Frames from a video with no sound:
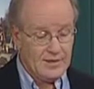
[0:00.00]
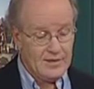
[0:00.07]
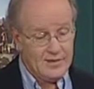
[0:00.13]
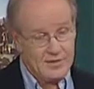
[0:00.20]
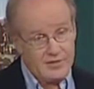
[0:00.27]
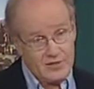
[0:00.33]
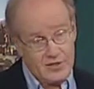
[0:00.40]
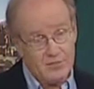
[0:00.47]

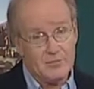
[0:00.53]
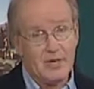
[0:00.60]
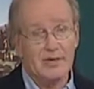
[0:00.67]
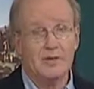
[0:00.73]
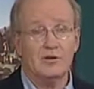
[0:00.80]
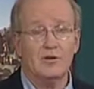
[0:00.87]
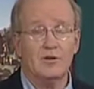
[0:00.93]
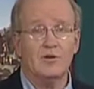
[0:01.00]
Some
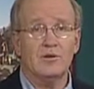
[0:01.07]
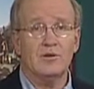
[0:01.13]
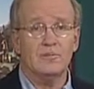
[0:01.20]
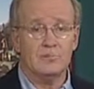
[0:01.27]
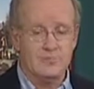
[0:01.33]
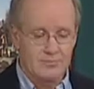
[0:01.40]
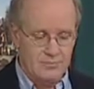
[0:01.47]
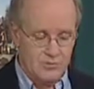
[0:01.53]
might call
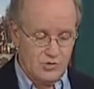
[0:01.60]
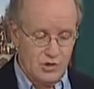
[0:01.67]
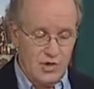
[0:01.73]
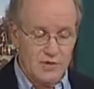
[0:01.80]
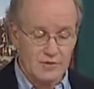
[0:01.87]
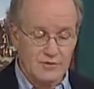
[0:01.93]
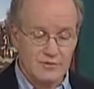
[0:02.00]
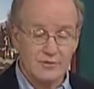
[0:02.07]
them
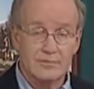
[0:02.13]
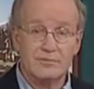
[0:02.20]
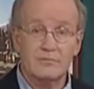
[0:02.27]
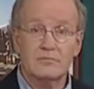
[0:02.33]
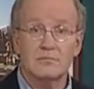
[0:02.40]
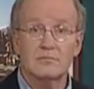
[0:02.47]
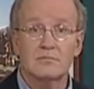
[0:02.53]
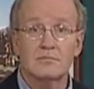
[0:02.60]
drugs.
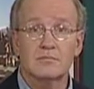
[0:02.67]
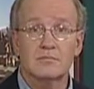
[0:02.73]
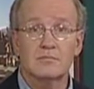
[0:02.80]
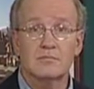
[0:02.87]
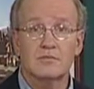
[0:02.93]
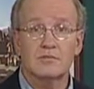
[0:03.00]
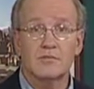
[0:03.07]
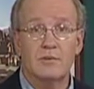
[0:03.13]

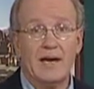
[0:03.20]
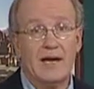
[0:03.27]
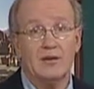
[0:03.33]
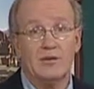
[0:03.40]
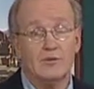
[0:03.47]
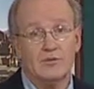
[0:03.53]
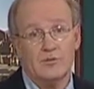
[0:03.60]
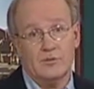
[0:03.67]

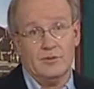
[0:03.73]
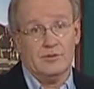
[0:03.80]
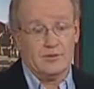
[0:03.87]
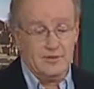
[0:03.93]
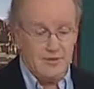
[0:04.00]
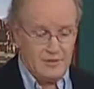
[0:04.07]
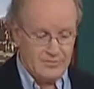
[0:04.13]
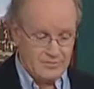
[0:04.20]
Tobacco,
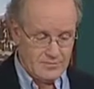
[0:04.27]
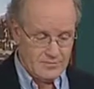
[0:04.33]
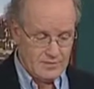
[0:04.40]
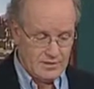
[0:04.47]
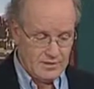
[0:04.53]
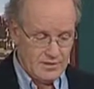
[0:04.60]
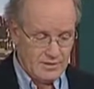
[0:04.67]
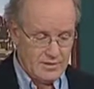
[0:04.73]
certainly.
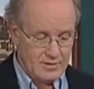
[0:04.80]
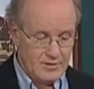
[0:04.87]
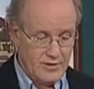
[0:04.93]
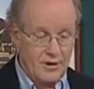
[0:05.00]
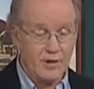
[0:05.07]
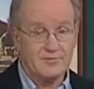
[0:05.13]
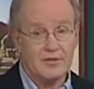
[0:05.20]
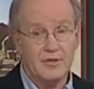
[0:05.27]

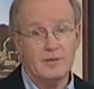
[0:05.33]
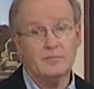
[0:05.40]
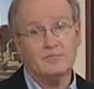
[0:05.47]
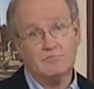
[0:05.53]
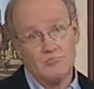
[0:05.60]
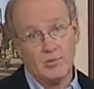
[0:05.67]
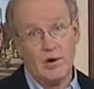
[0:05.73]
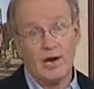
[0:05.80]
Coffee,
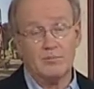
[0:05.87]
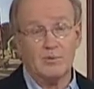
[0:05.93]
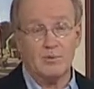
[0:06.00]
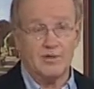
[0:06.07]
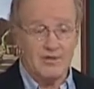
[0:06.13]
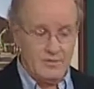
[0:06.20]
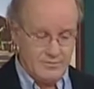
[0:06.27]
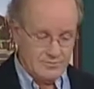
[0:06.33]

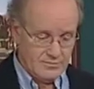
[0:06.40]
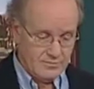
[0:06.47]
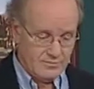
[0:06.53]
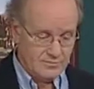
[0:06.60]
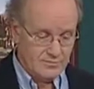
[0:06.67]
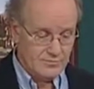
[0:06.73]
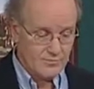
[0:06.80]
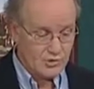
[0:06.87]
probably.
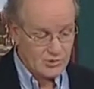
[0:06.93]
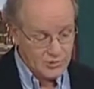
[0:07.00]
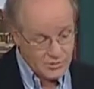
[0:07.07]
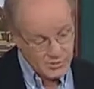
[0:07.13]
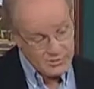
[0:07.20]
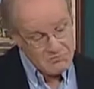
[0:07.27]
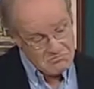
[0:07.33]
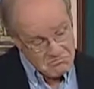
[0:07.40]

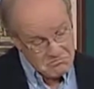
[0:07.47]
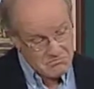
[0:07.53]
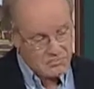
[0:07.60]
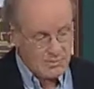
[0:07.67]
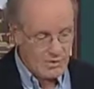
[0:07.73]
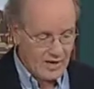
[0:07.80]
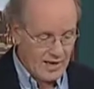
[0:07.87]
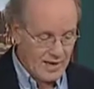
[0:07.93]
Sugar,
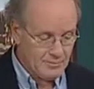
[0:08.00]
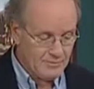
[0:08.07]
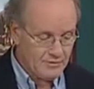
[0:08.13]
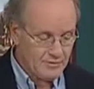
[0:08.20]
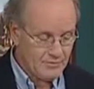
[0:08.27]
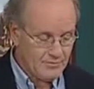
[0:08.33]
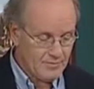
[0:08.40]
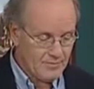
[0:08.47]
perhaps.